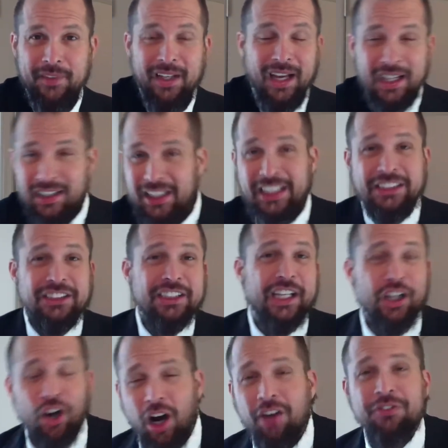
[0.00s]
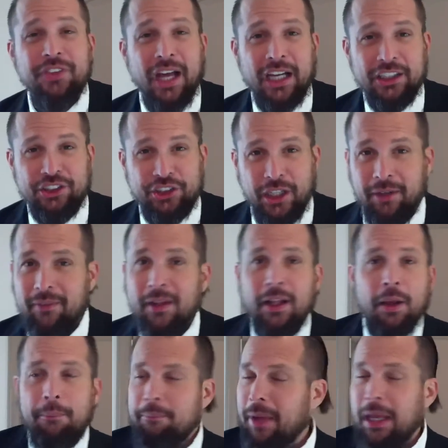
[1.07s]
And at least you get off that ship,
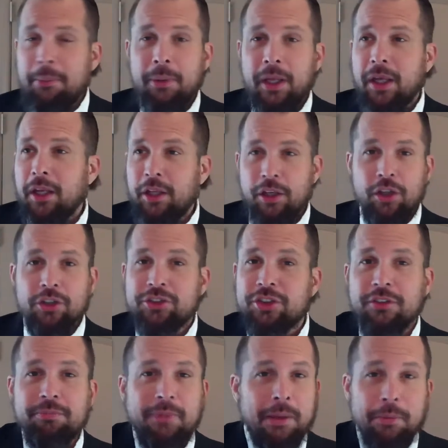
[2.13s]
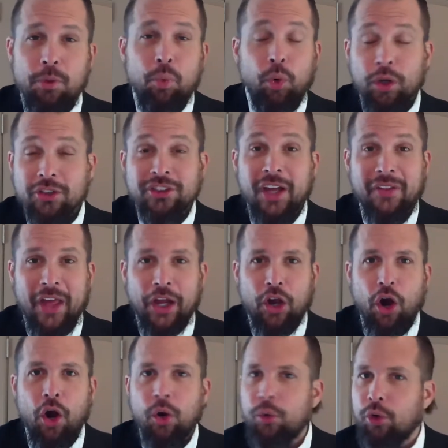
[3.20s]
maybe the water's not that
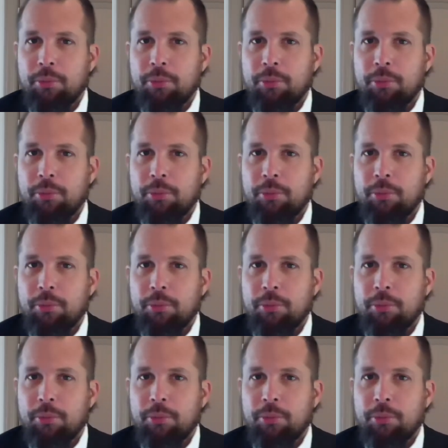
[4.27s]
cold,